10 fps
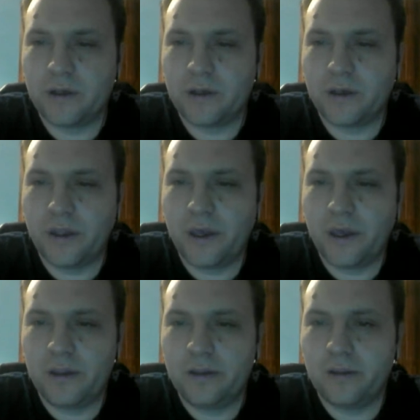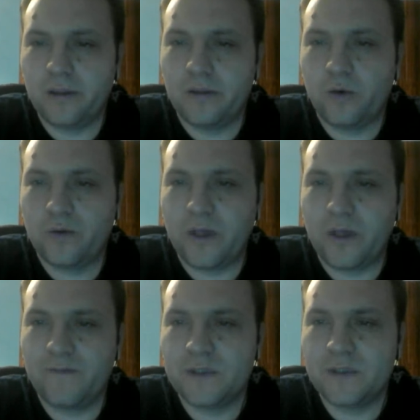Again, on
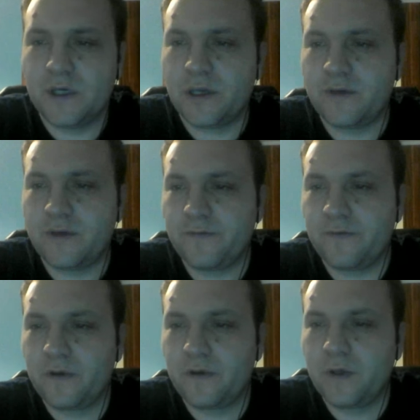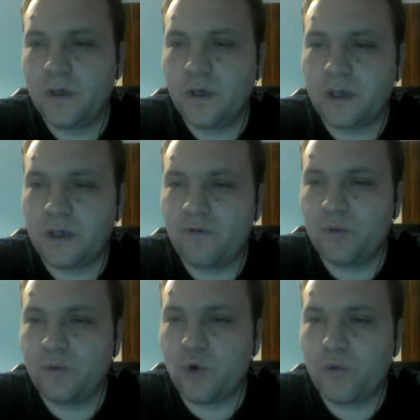M V C, I have, have
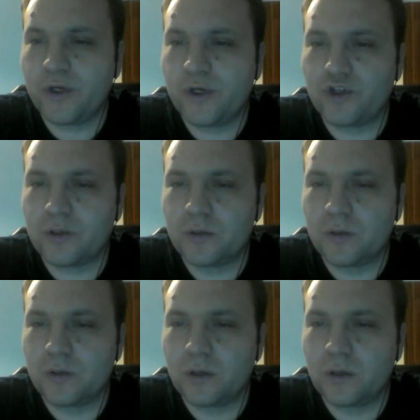one more question.